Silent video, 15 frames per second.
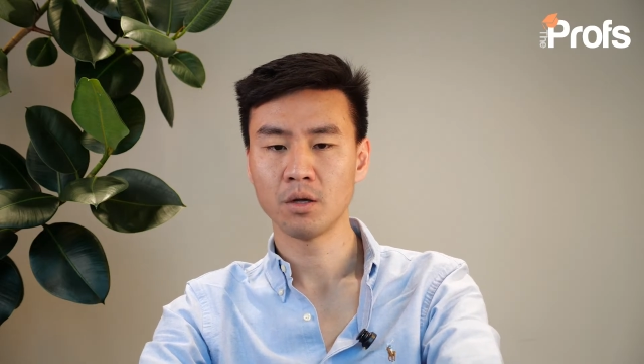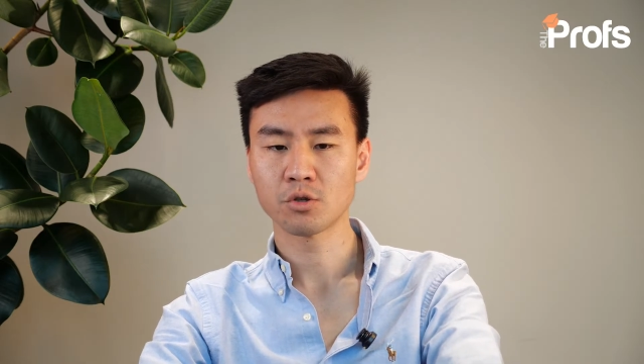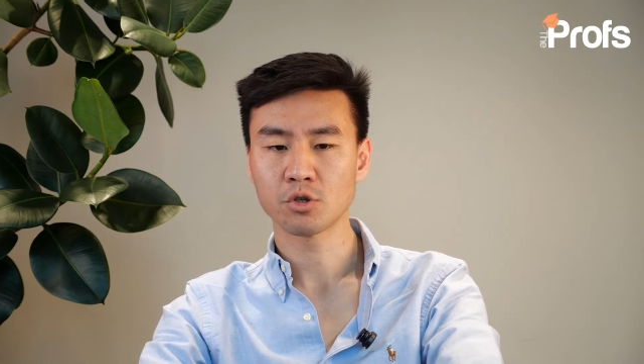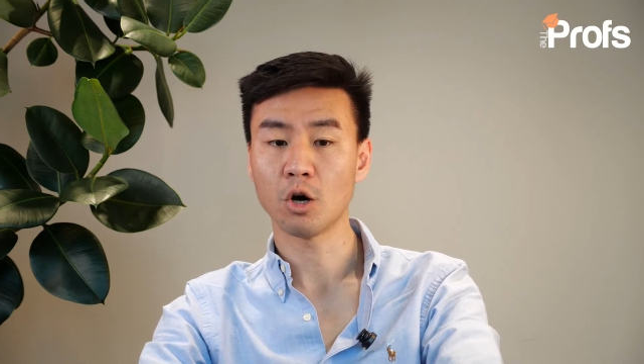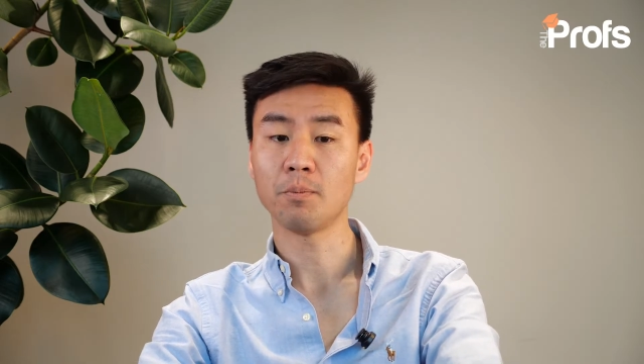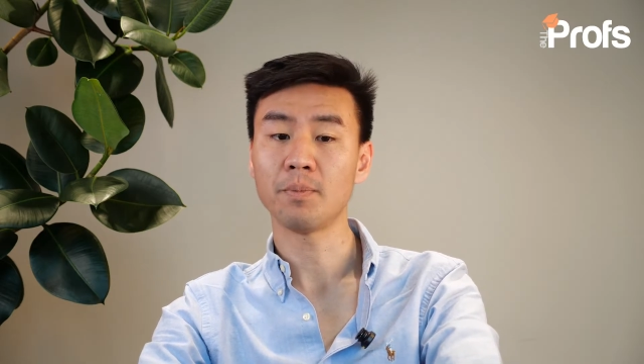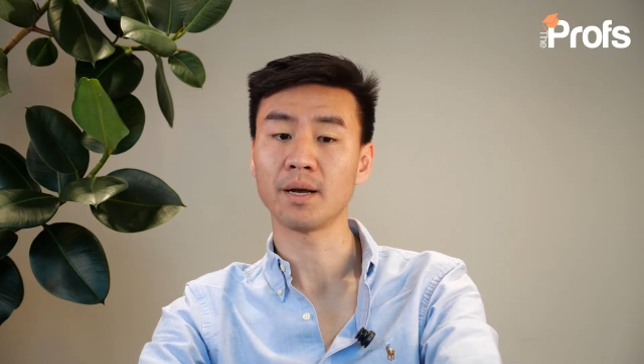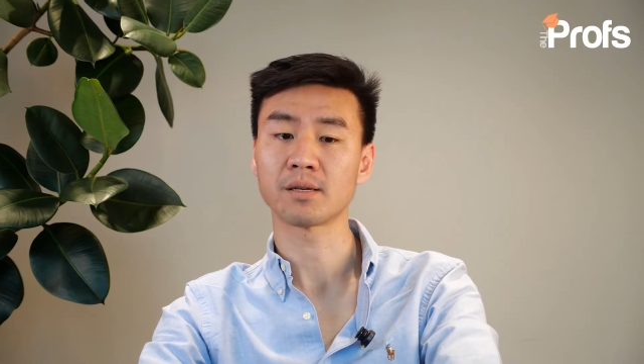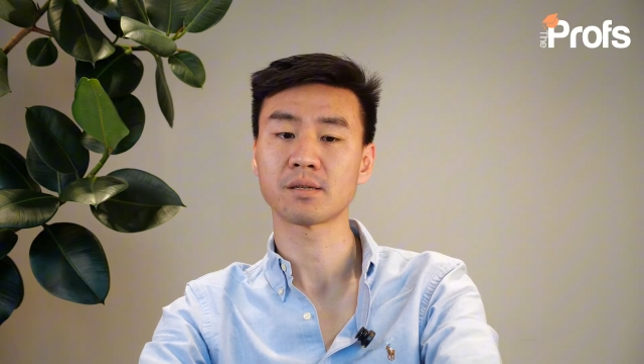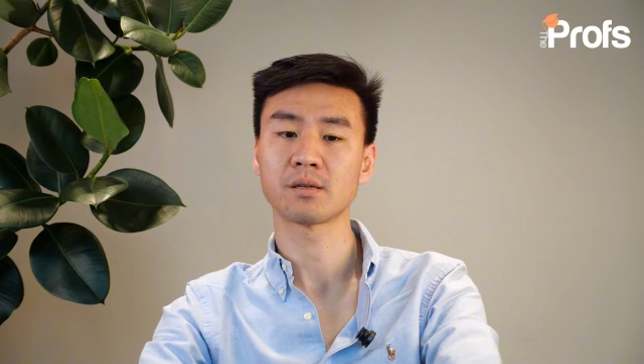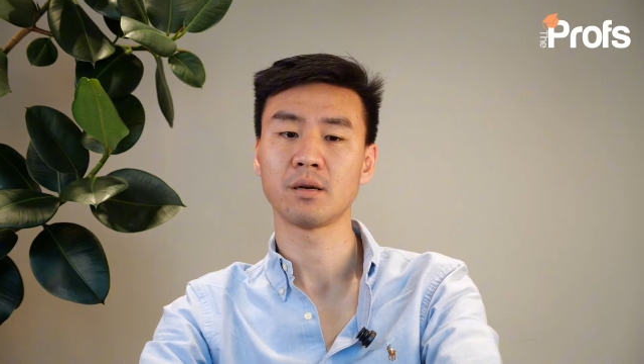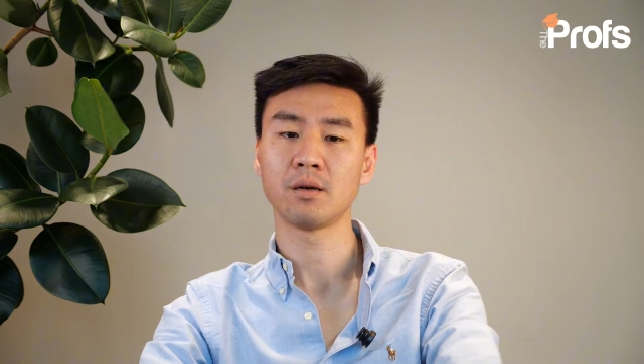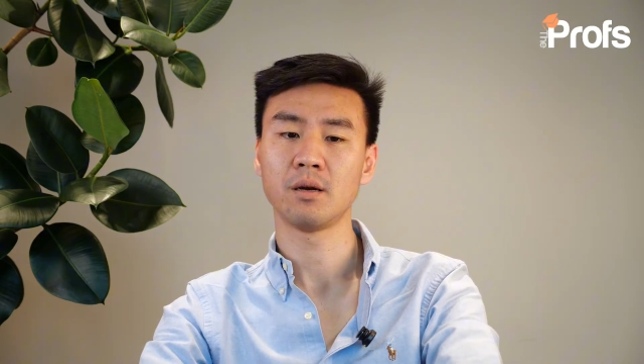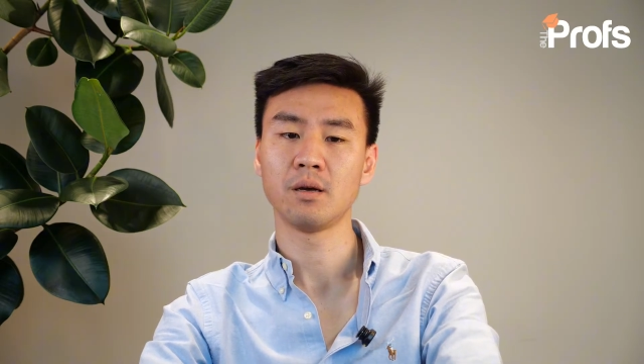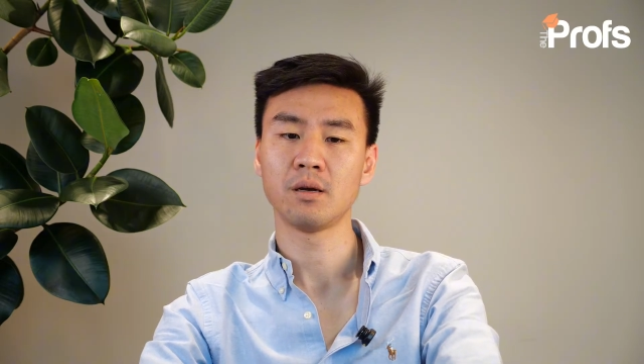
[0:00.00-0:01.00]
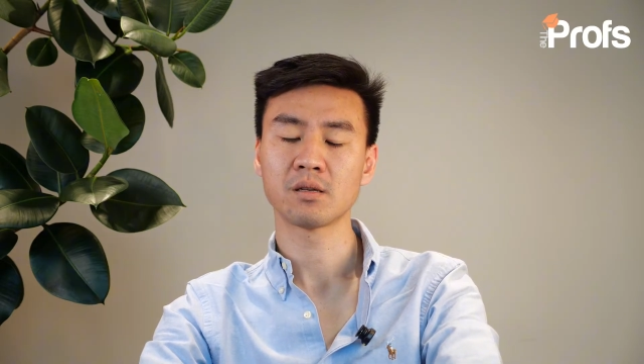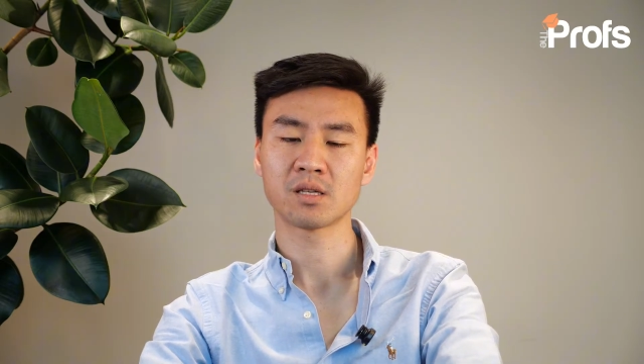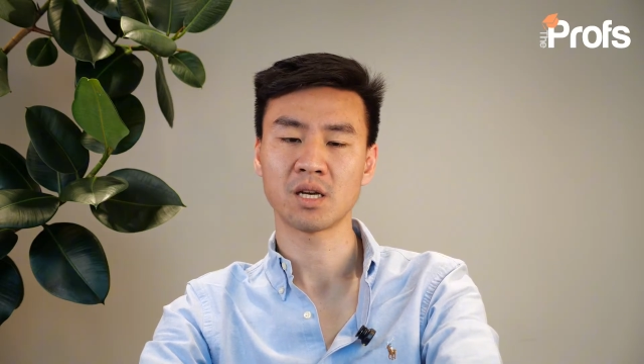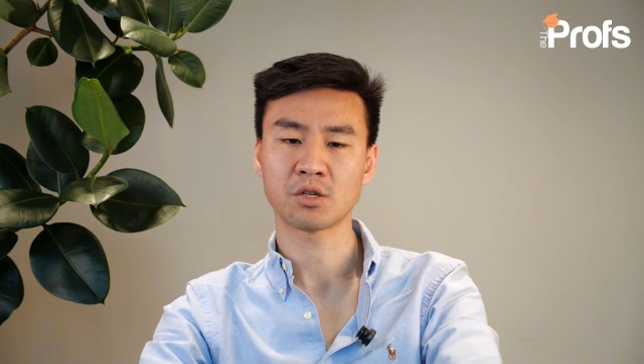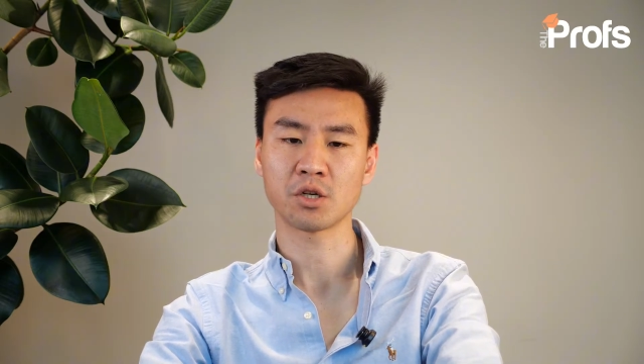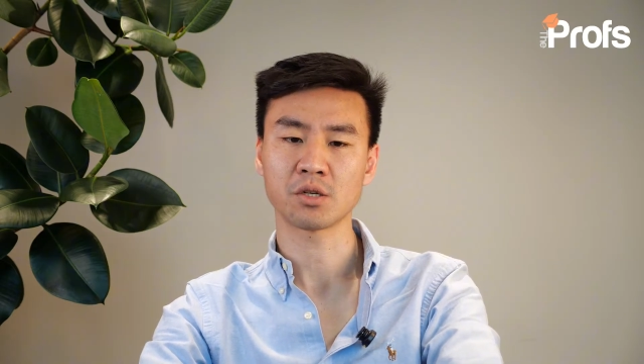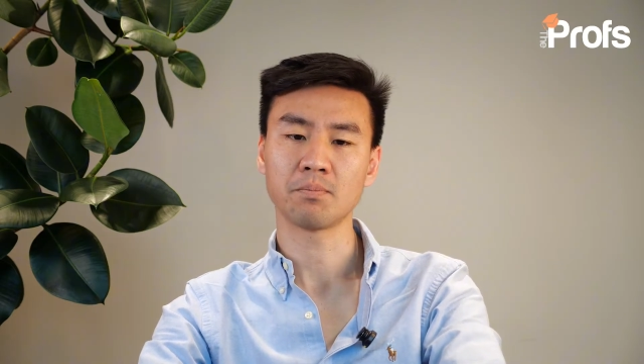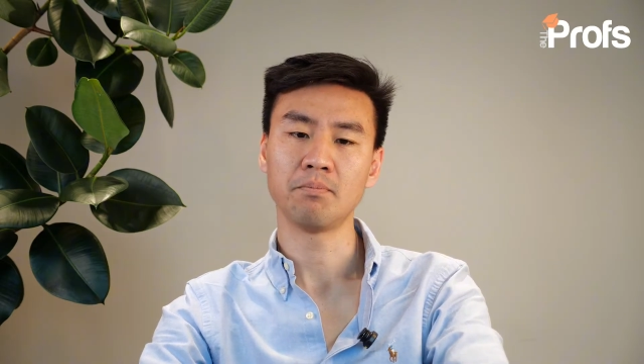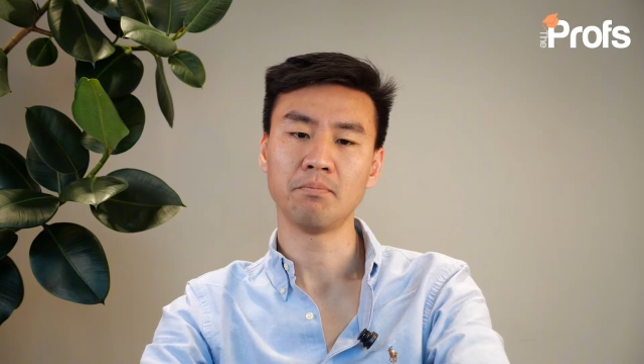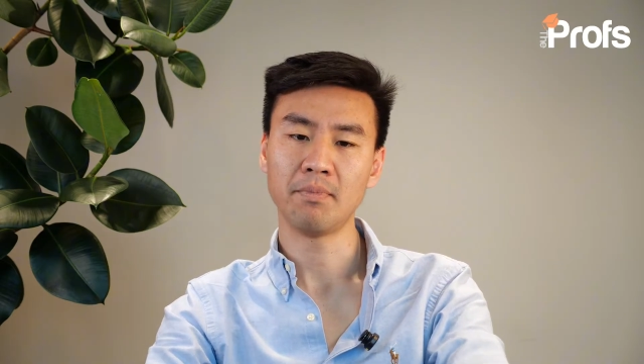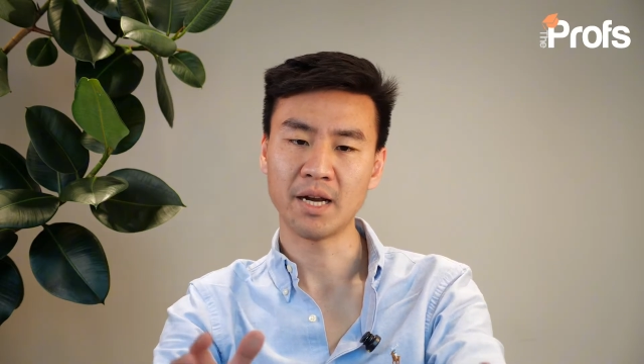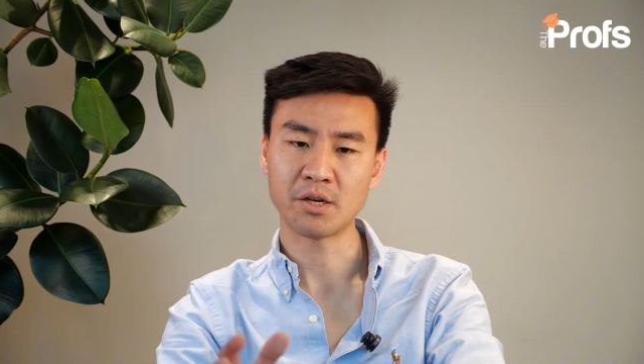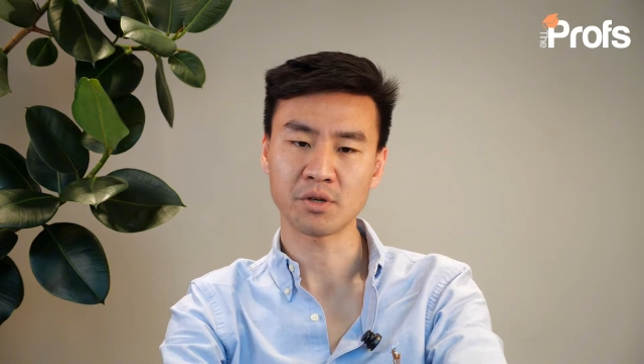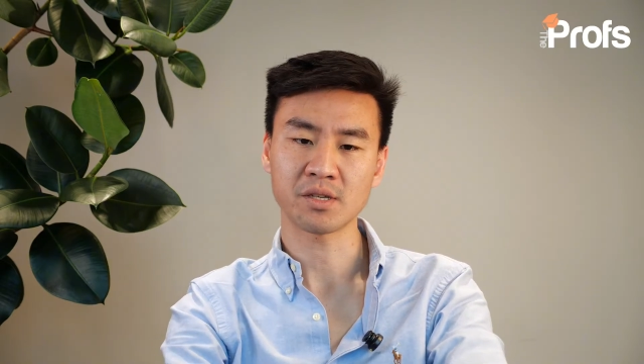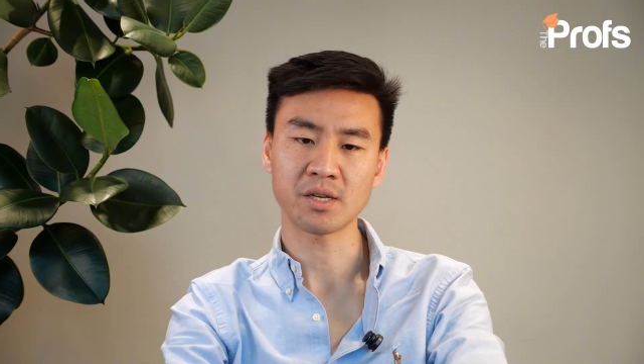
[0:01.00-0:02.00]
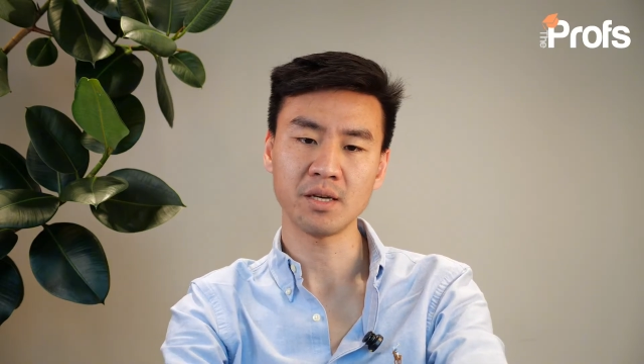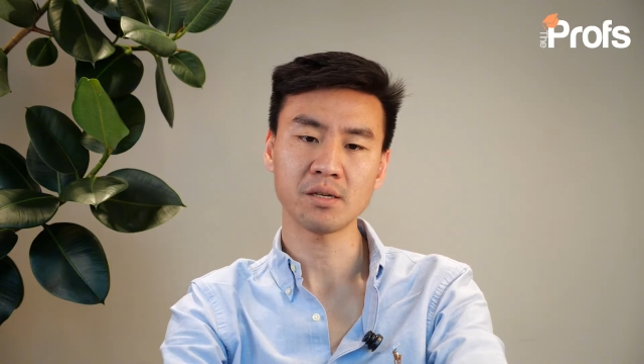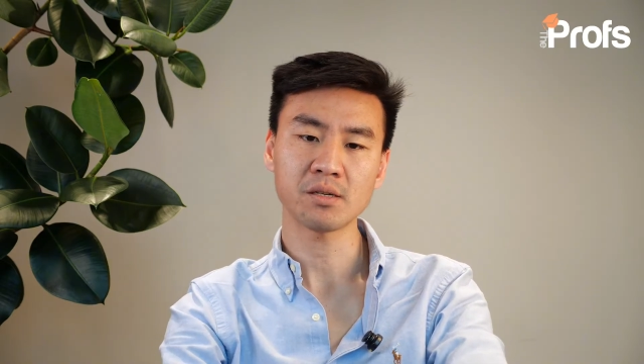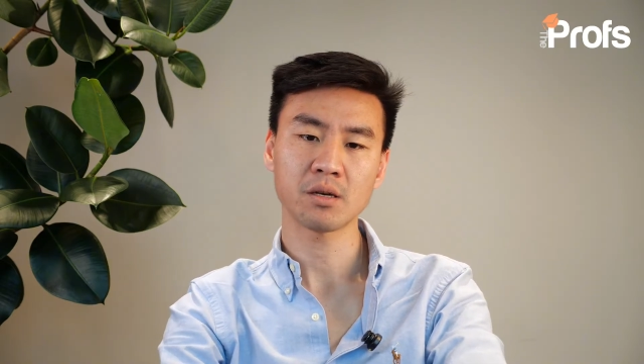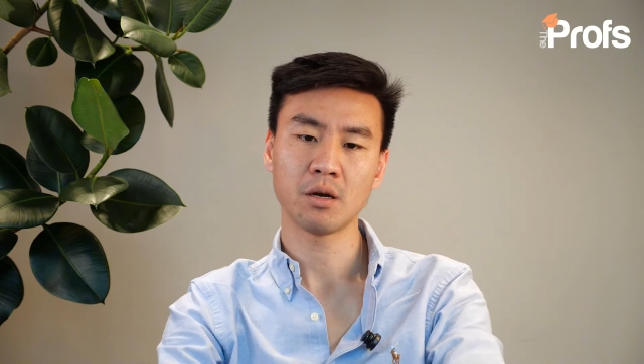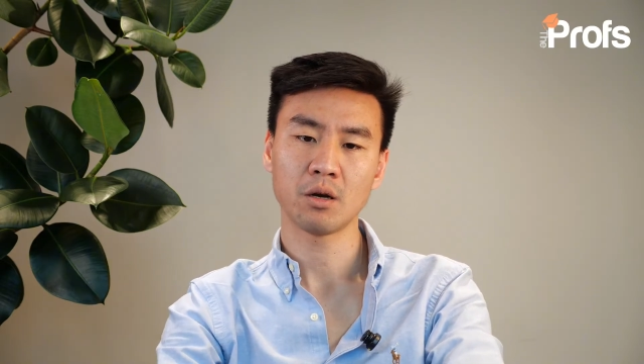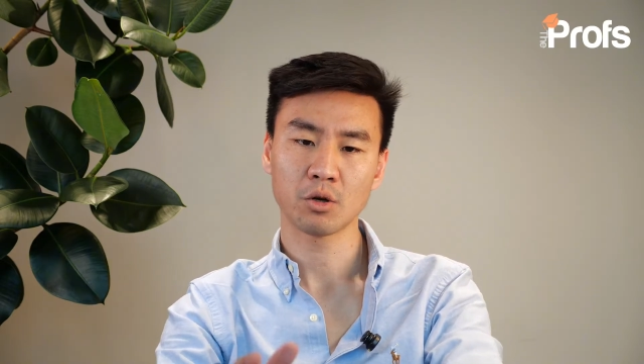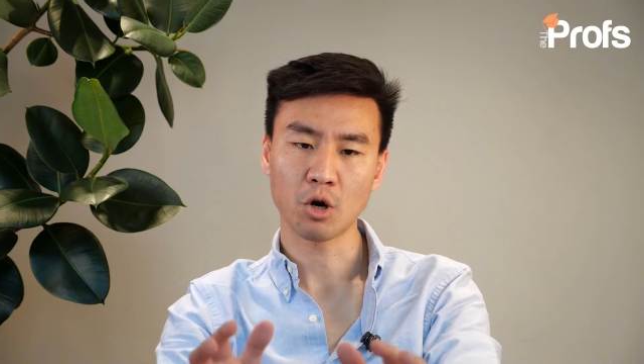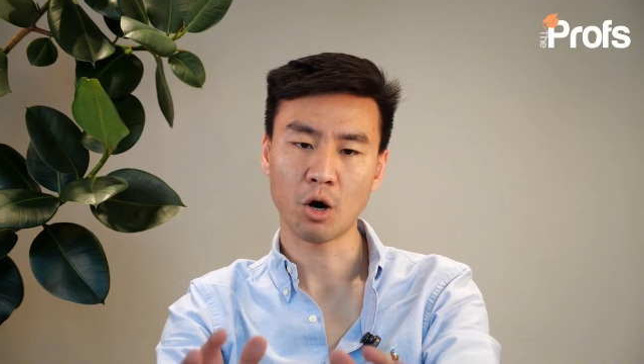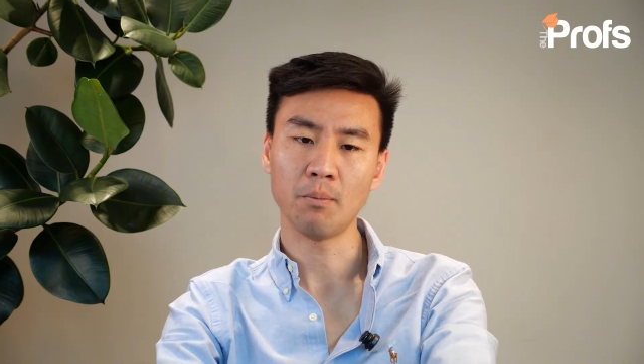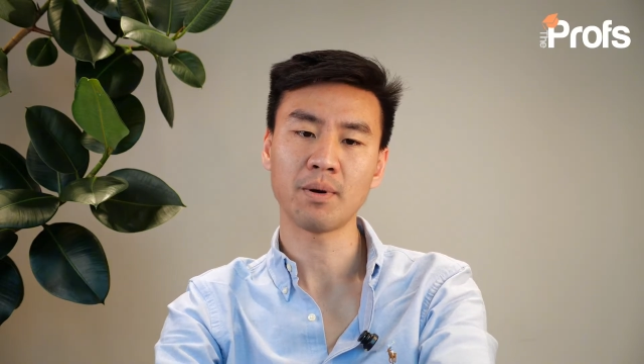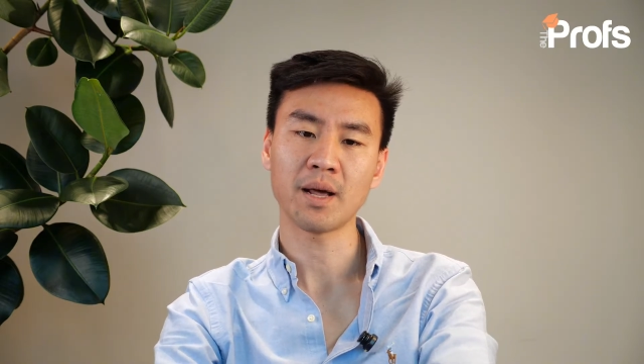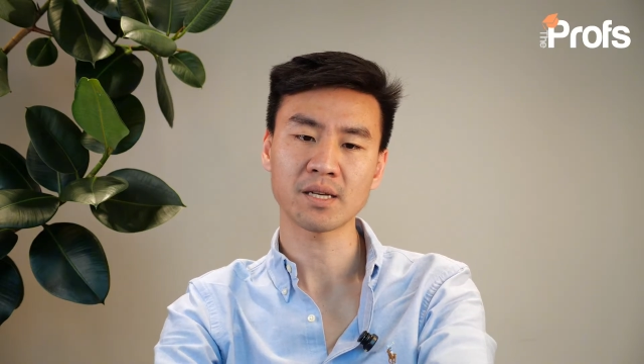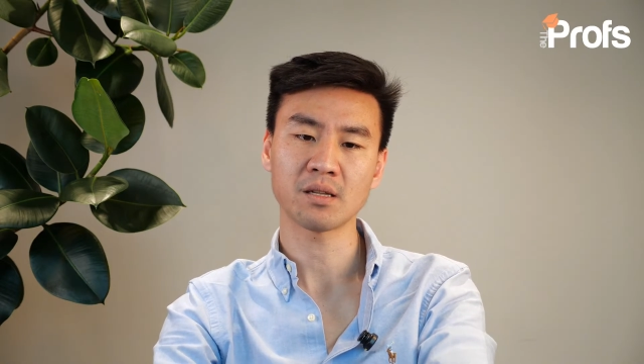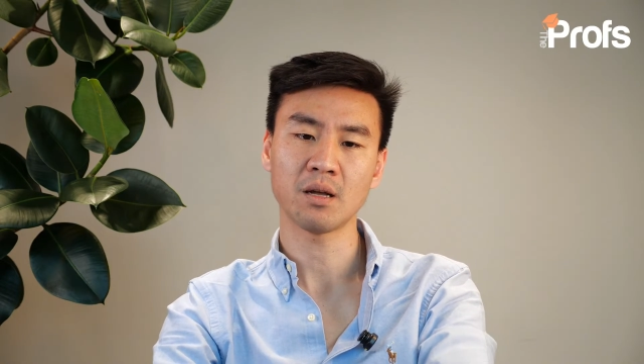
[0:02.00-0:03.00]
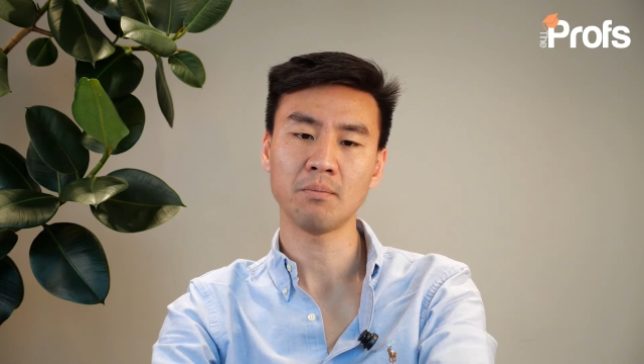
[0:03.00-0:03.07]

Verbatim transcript: Topics such as matrices, complex